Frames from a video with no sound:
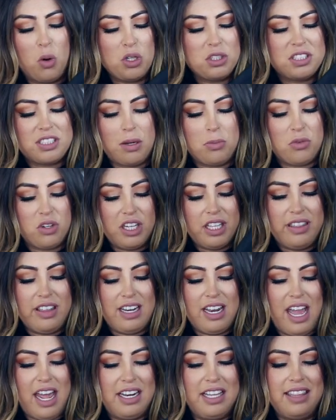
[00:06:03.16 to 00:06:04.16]
more summery
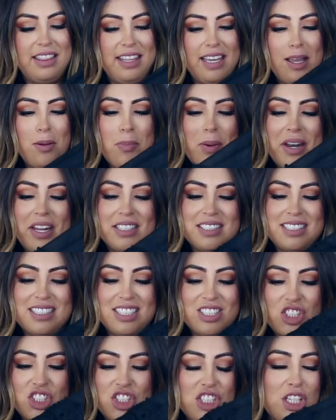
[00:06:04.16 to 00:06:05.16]
than anything, but it's
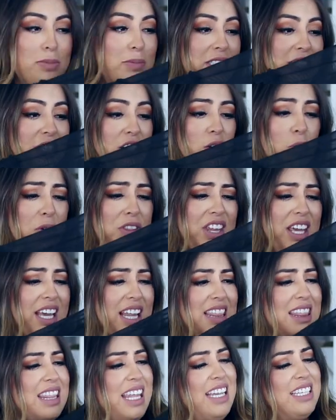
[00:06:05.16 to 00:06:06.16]
this sheer material with
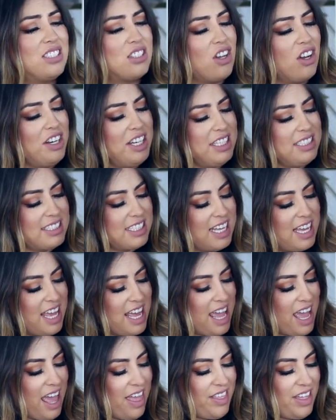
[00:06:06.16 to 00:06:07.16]
like lace on it,
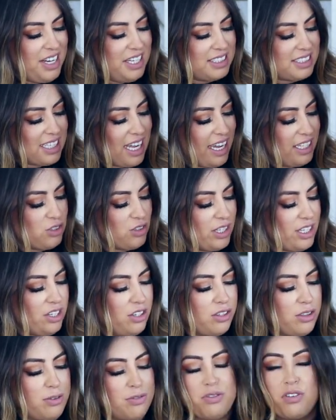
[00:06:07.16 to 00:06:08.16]
and then it ties right
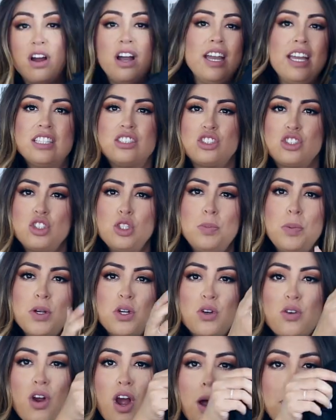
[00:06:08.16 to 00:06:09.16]
here in the front. It's
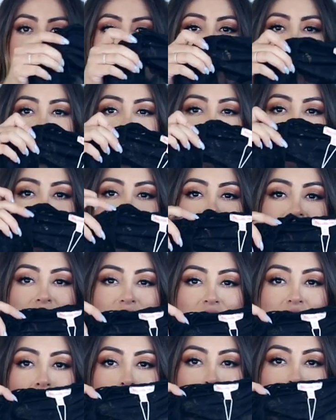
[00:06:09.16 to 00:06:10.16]
super cropped. I
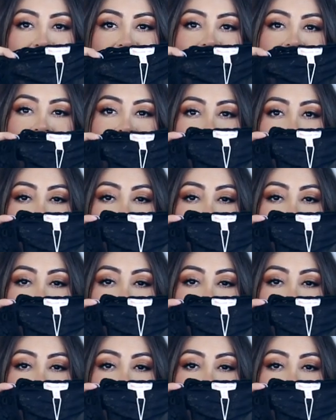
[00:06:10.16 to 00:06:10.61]
could not pass this